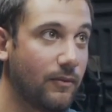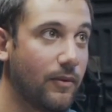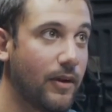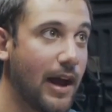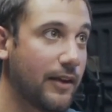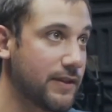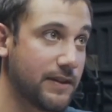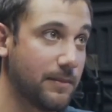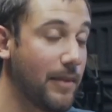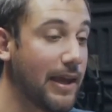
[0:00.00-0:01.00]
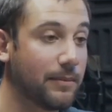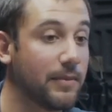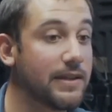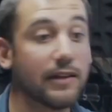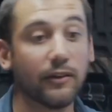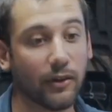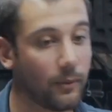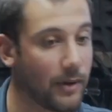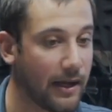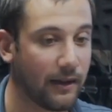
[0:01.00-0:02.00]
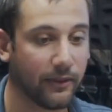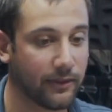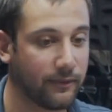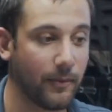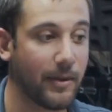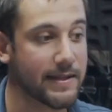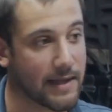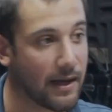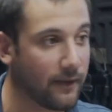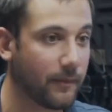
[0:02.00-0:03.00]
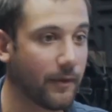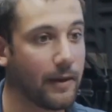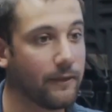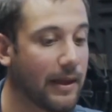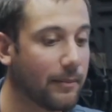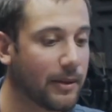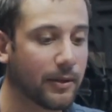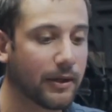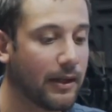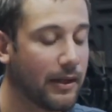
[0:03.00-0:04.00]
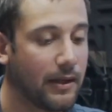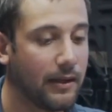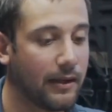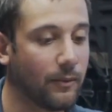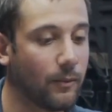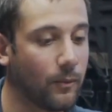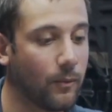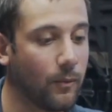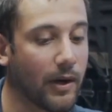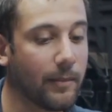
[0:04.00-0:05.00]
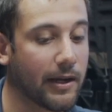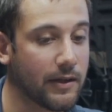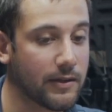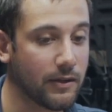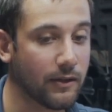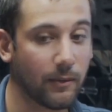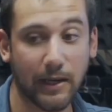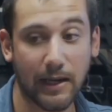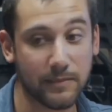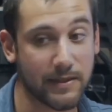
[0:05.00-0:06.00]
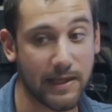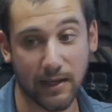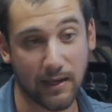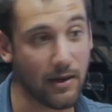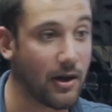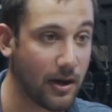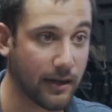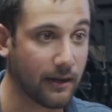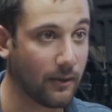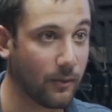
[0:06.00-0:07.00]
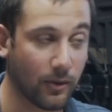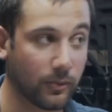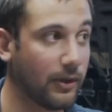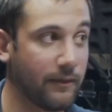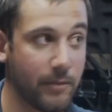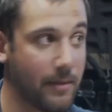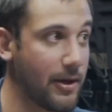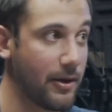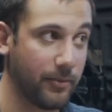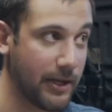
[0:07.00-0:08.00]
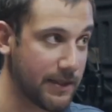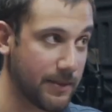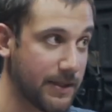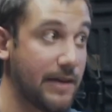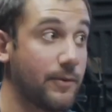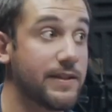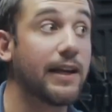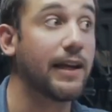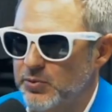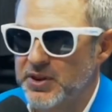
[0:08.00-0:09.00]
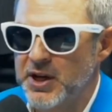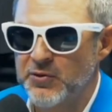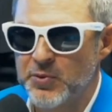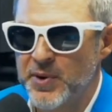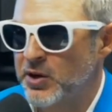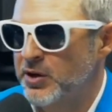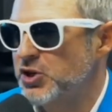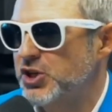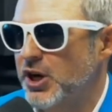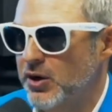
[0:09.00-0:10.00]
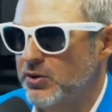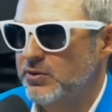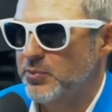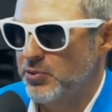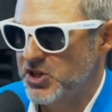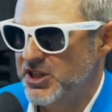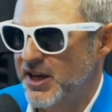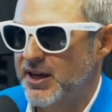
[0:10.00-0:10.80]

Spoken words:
not just to make material wealth for myself and for my family, but like what am I going to do that when I'm dead and gone, the world will have been a better place because I was in it. Well, thank you for being on the show. Appreciate it.